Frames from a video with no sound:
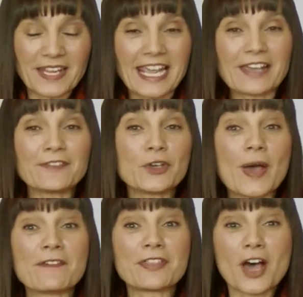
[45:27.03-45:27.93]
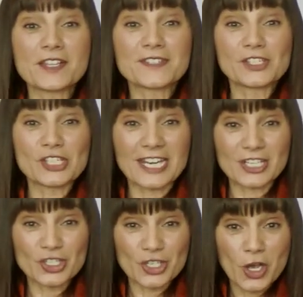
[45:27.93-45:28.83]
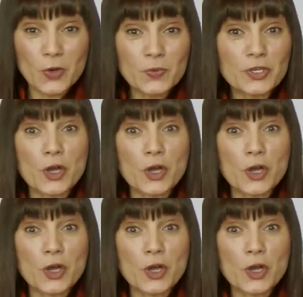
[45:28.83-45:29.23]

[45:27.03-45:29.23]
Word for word: If you have thoughts on today's show,